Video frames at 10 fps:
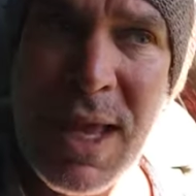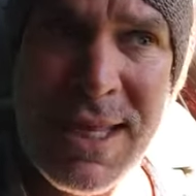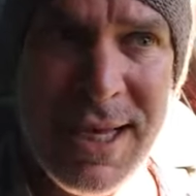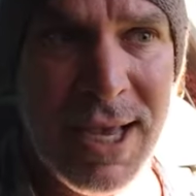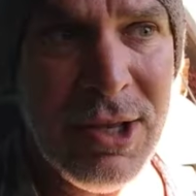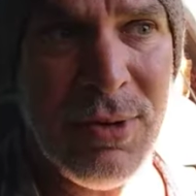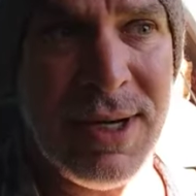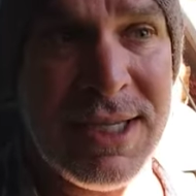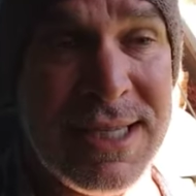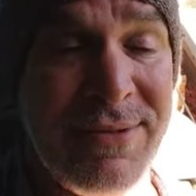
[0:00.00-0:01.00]
And the other
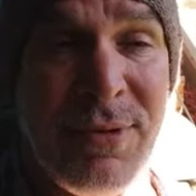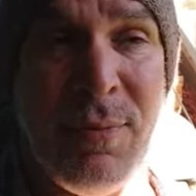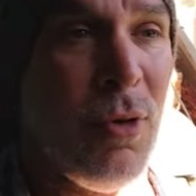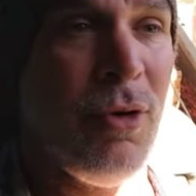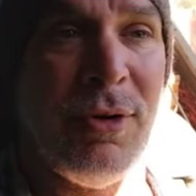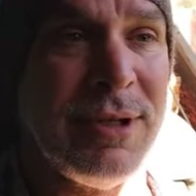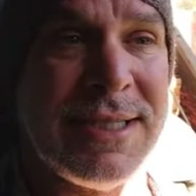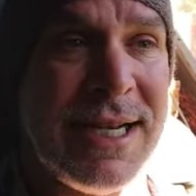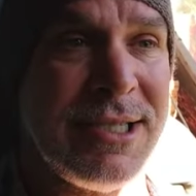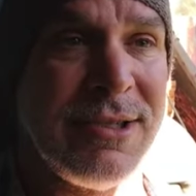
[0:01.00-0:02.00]
one is even more
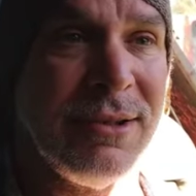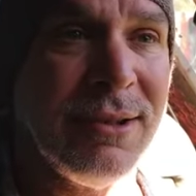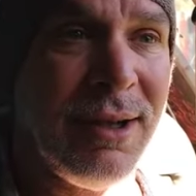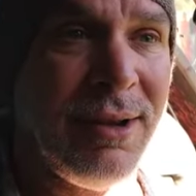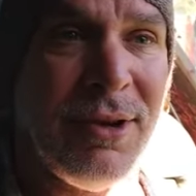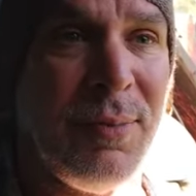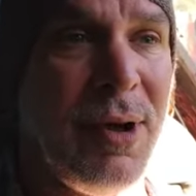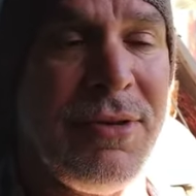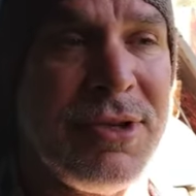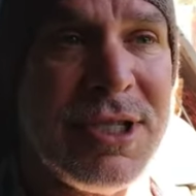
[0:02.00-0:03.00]
sinister, although
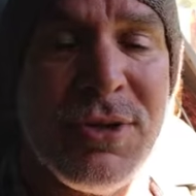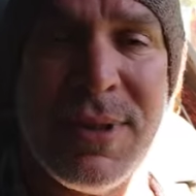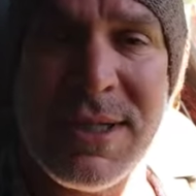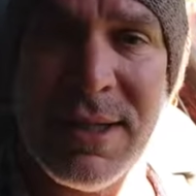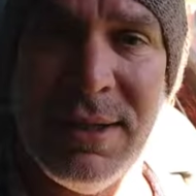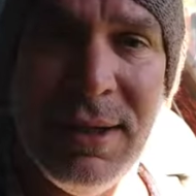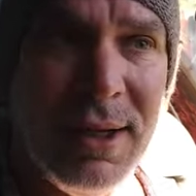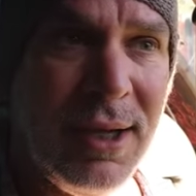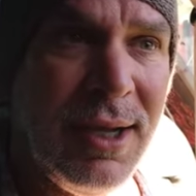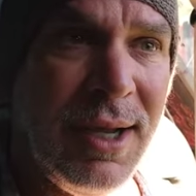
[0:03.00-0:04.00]
both are just twisted,
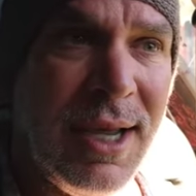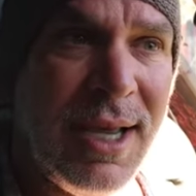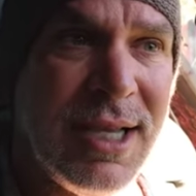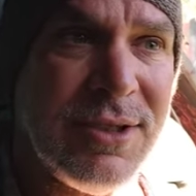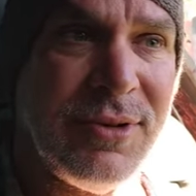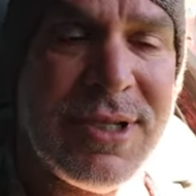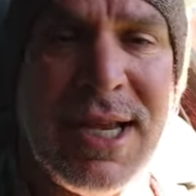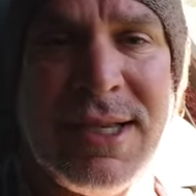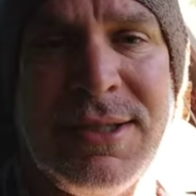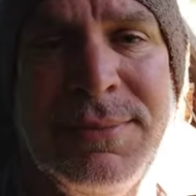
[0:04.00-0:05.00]
is for
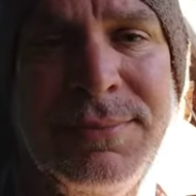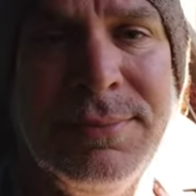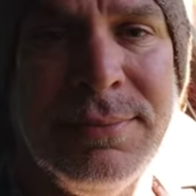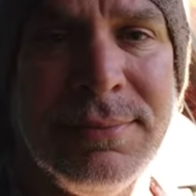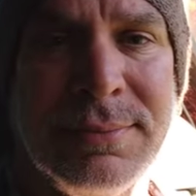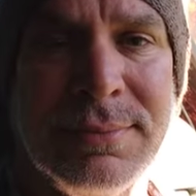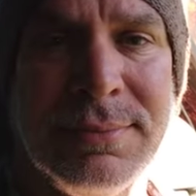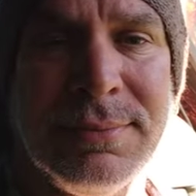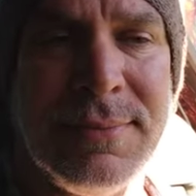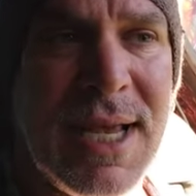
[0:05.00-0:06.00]
sex.
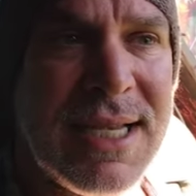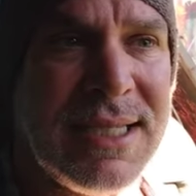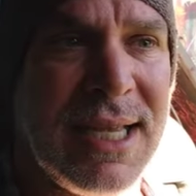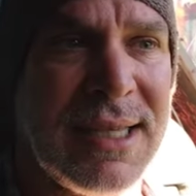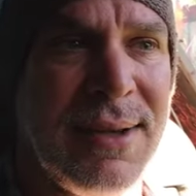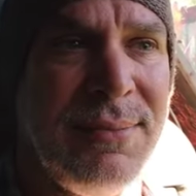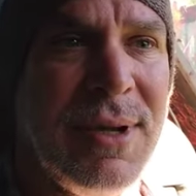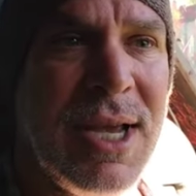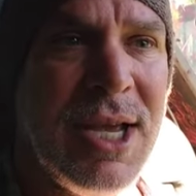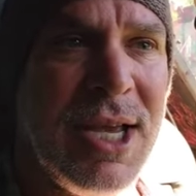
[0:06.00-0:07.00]
Is to get them
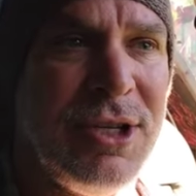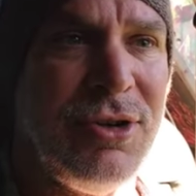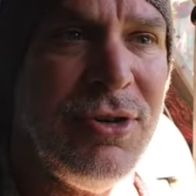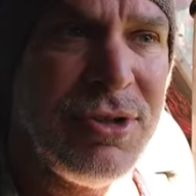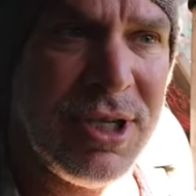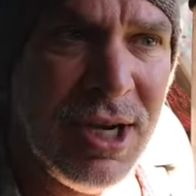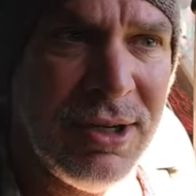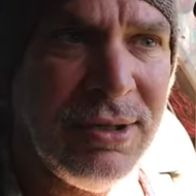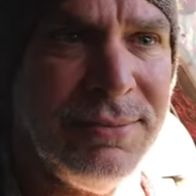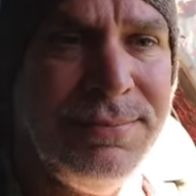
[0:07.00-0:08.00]
introduced
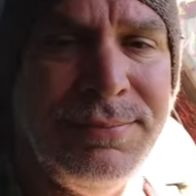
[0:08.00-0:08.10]
younger.